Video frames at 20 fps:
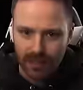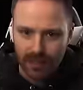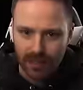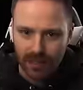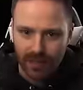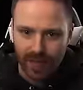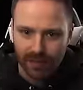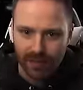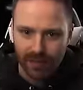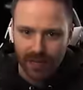I
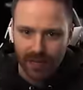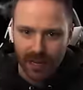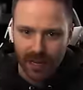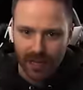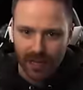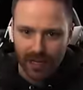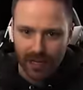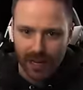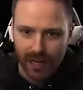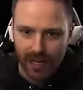still haven't
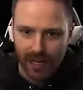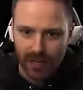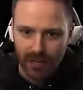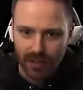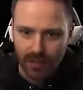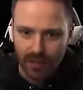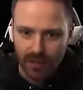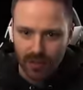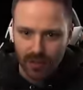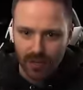taken any,
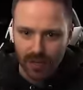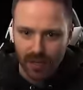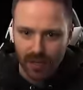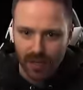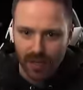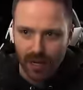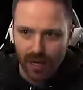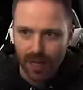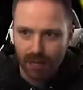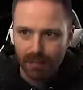as you can see
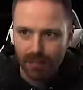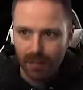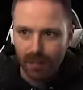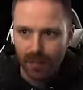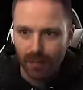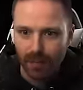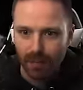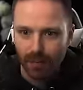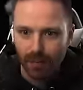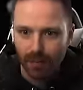in the
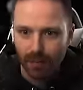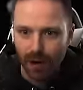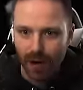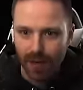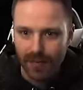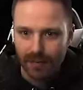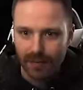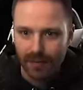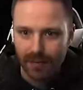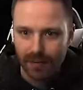upper
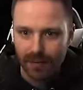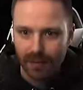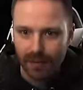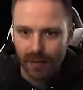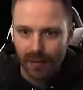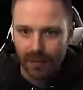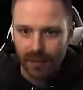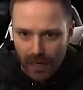right.